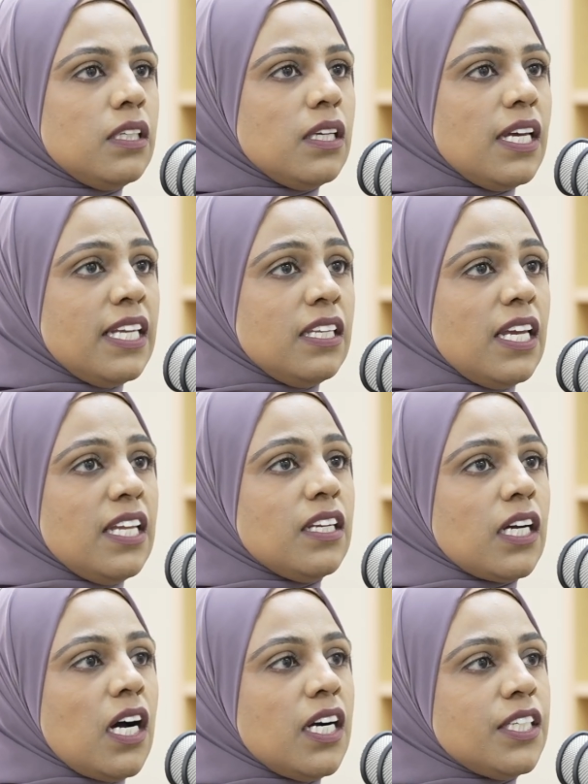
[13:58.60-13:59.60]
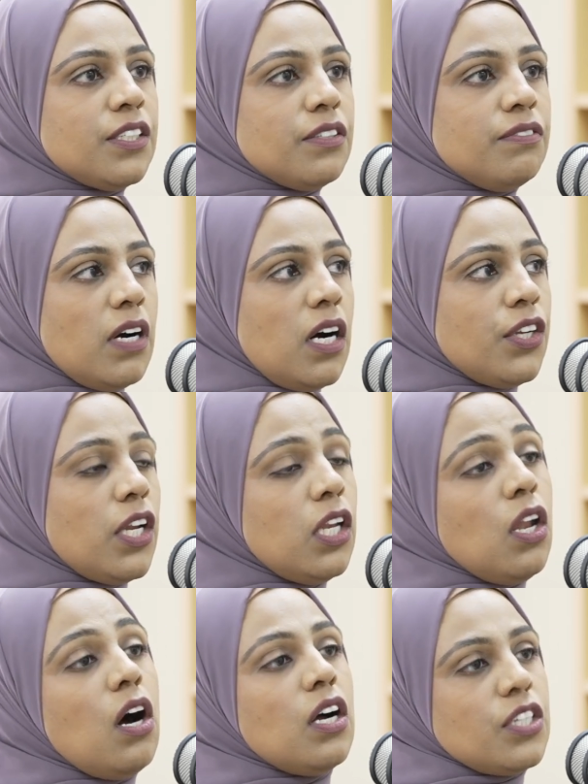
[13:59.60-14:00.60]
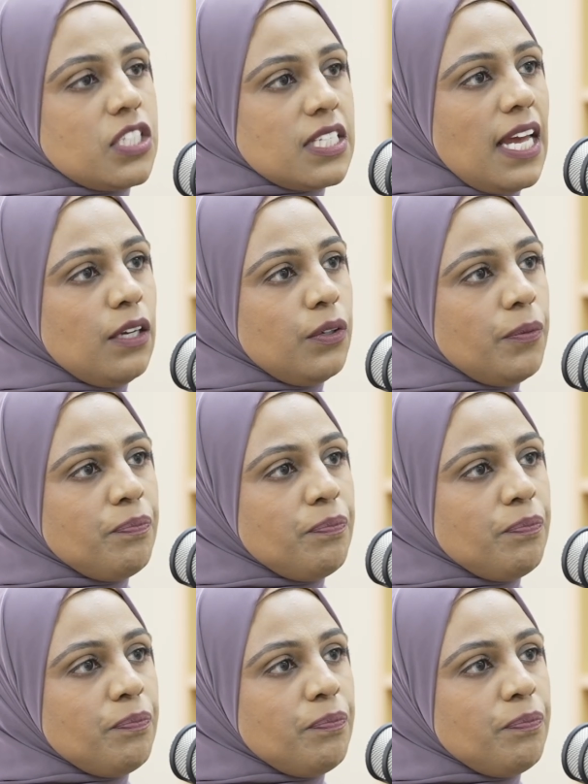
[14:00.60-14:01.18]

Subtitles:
in a kind of on a large scale.